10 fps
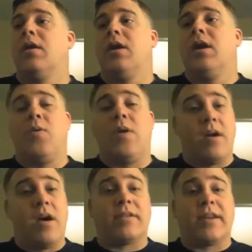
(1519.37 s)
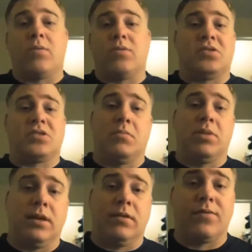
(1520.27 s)
While the other guy was just
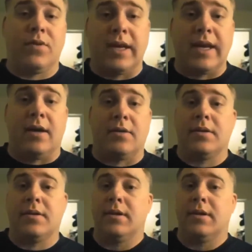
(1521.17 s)
completely freaking out.